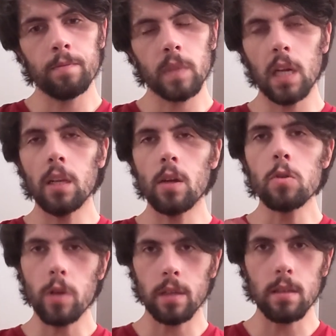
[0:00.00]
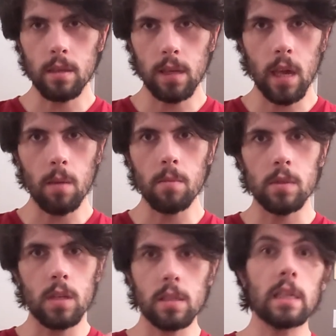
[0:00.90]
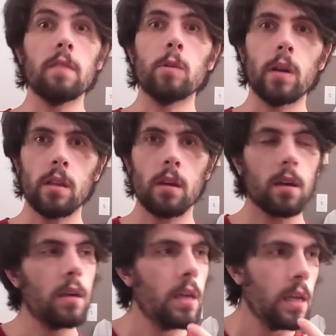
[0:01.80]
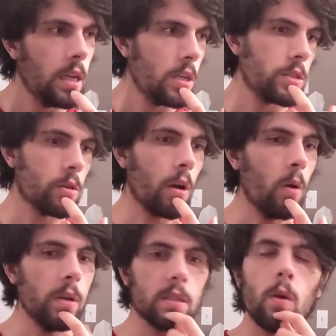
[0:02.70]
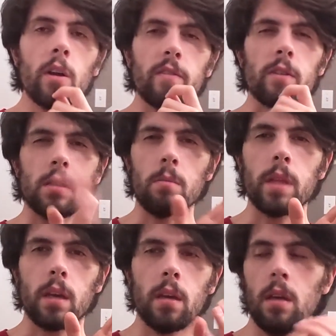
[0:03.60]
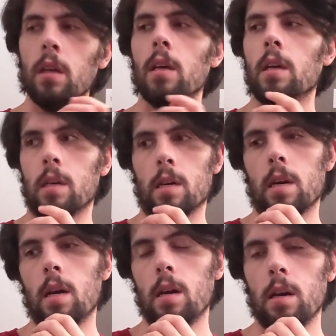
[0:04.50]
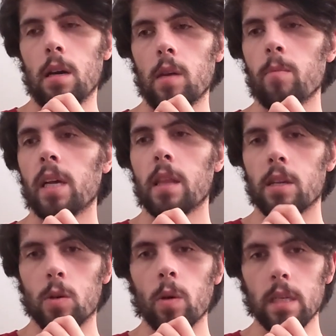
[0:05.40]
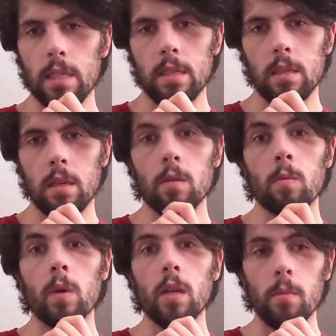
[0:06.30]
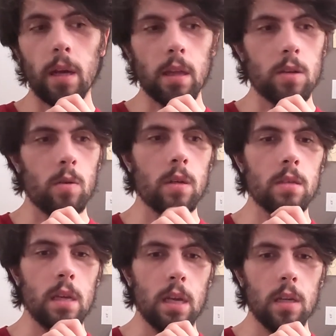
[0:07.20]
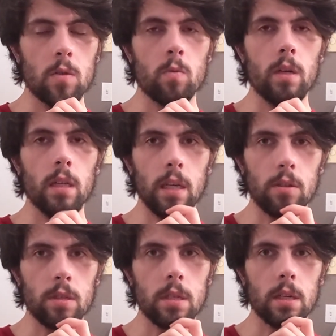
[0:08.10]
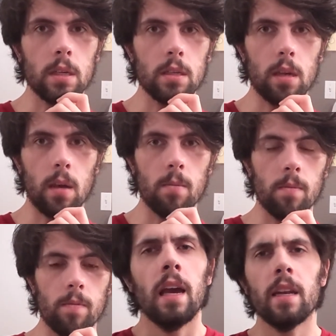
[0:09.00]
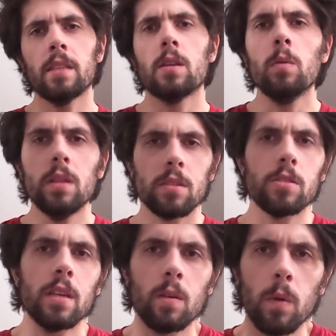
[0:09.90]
getting no tricks in this game doesn't give you anything. So you're always going for something. and making that choice and when to make that choice is really interesting in this game. And I totally understand